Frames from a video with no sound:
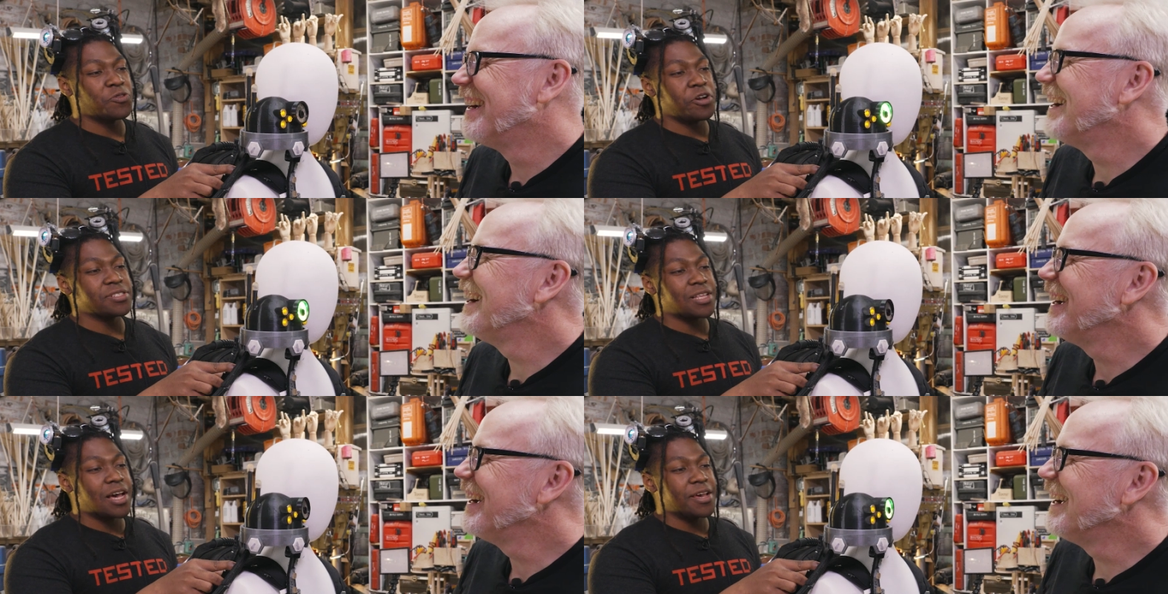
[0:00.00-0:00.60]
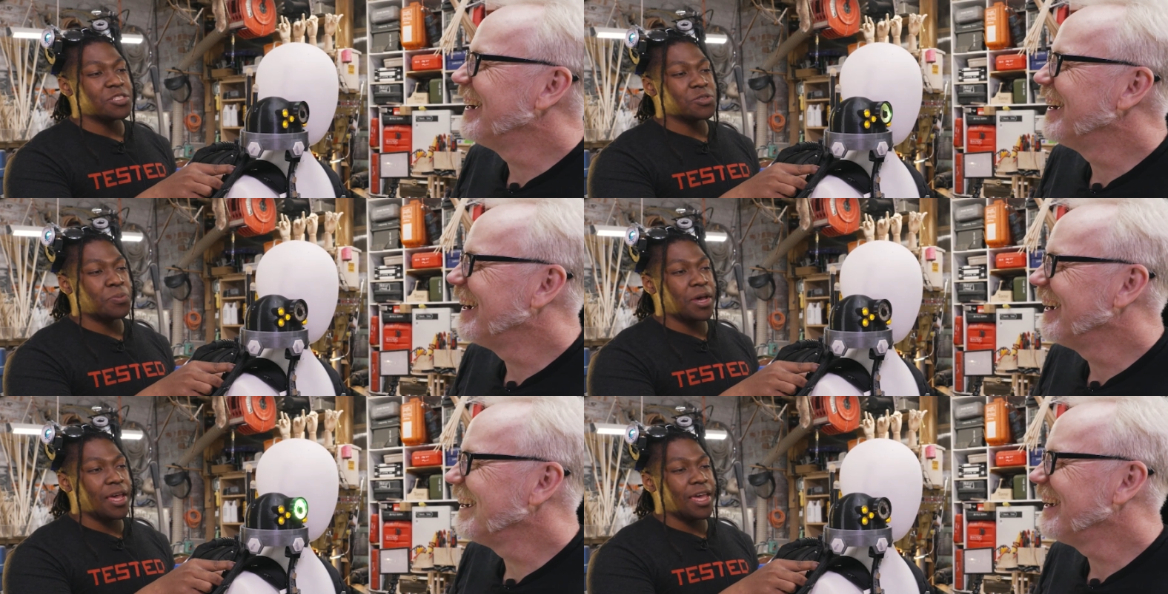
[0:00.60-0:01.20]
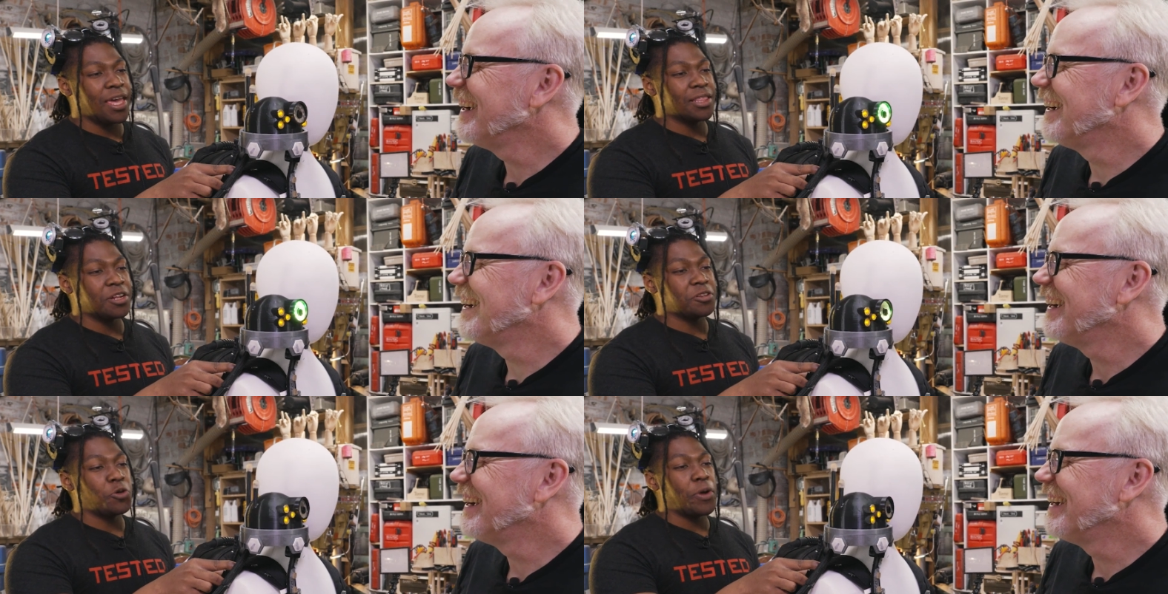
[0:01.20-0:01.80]
Speaker 1: the voice lines, Adjusting. but it
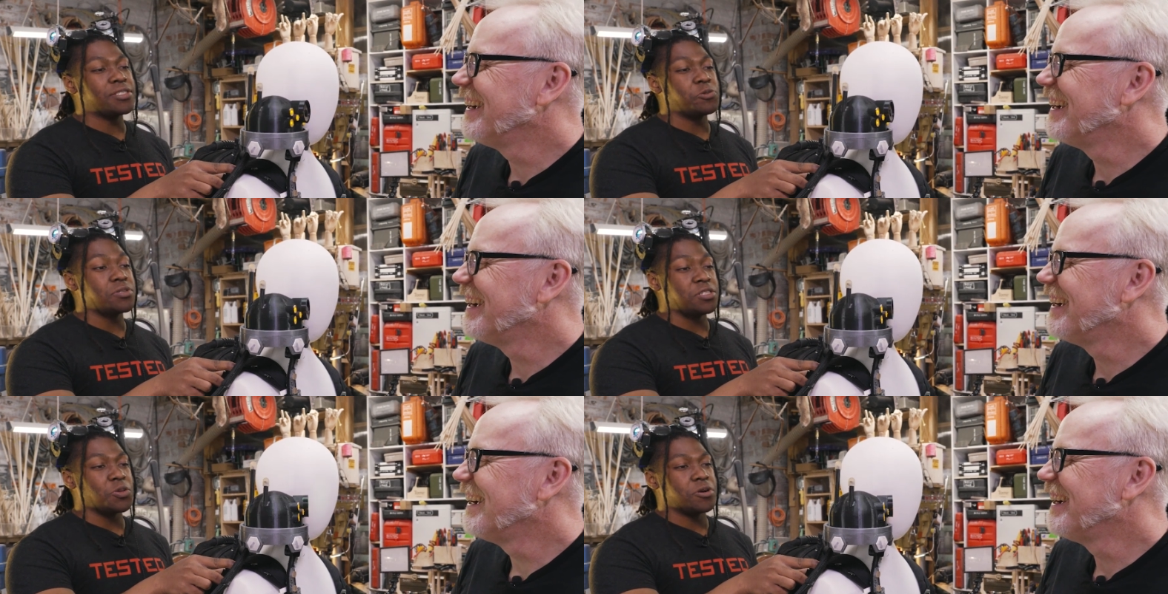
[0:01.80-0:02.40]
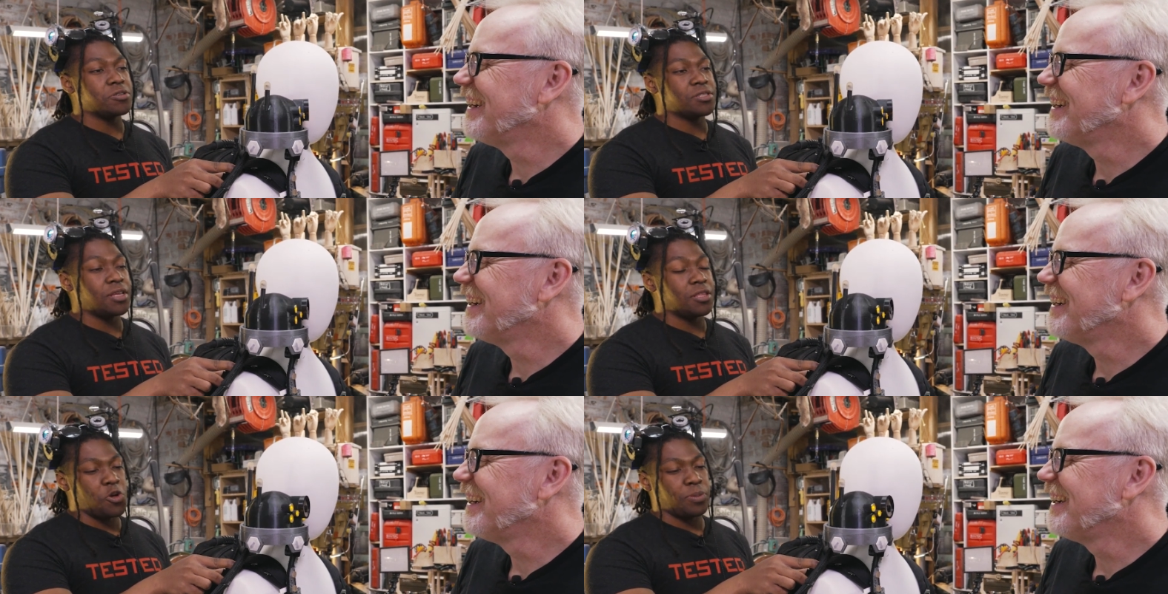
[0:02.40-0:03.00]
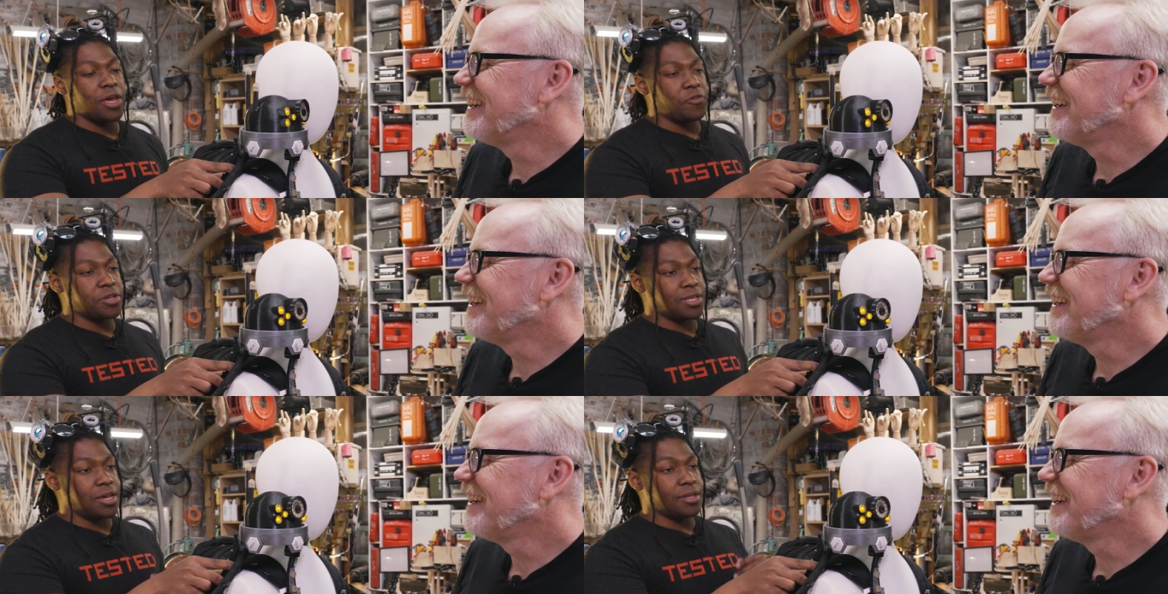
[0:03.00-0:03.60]
literally waits till it sees a person and then it'll play a
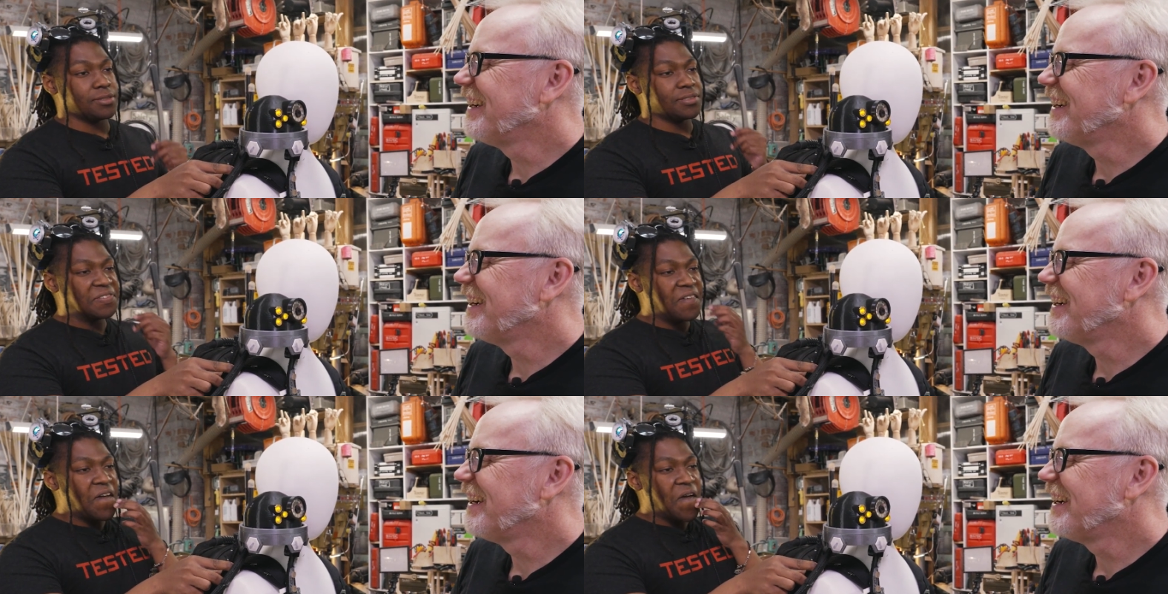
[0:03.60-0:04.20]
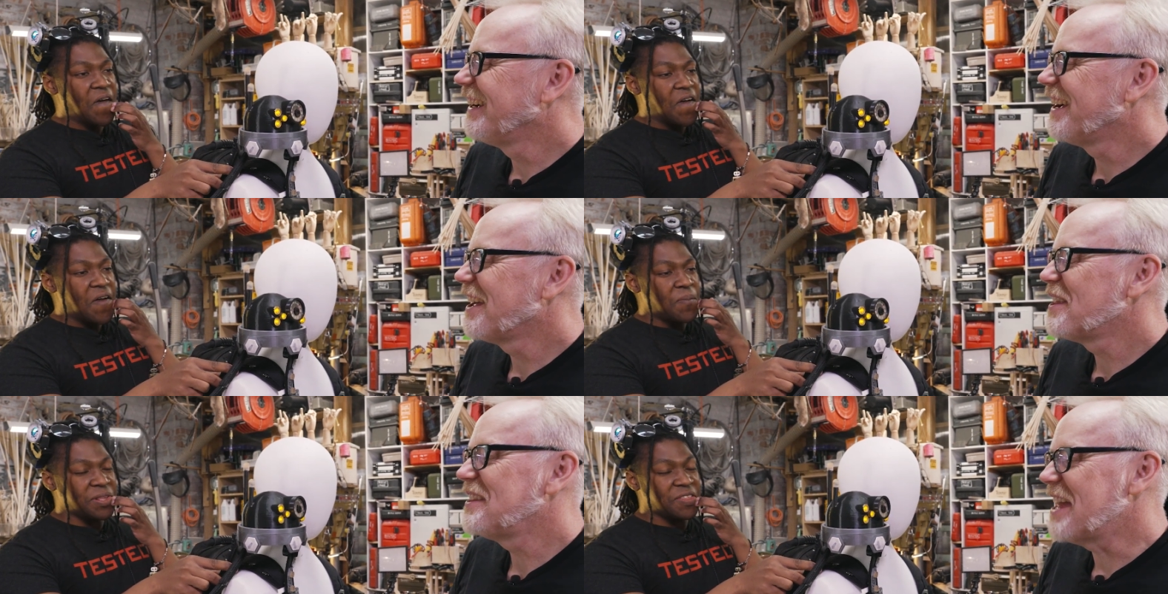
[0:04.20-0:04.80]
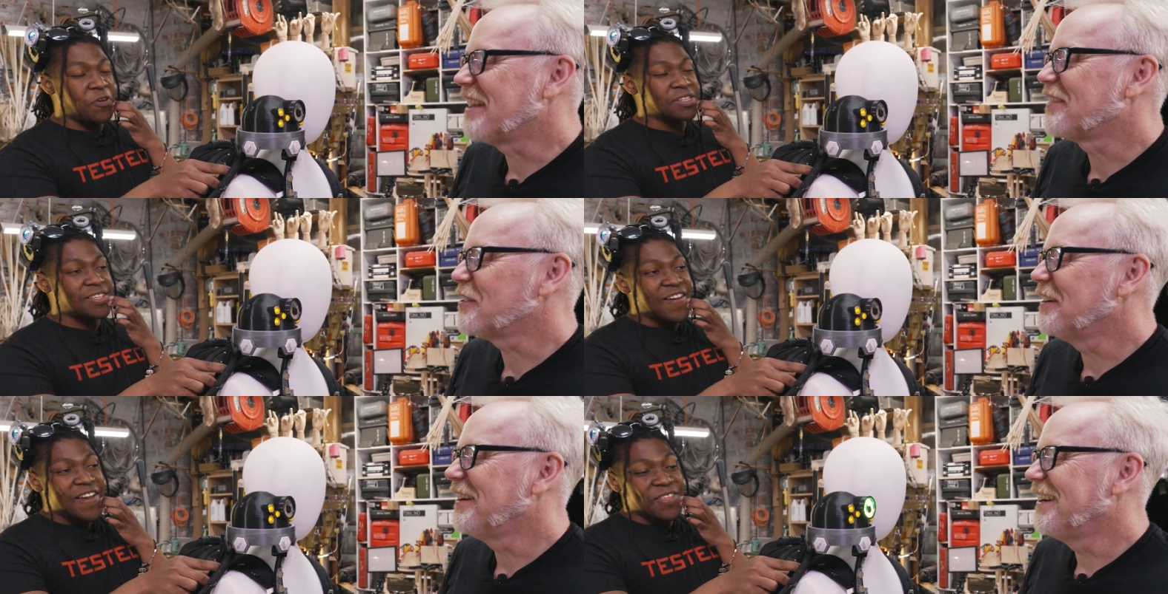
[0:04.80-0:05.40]
voice line. But That's... the voice
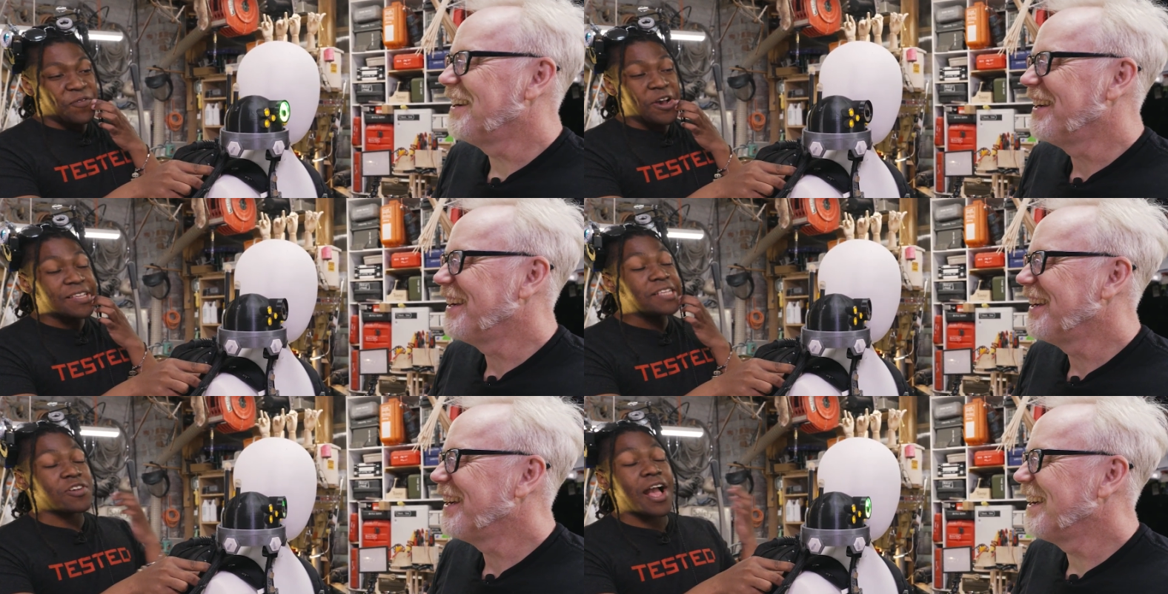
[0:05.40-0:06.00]
the voice lines are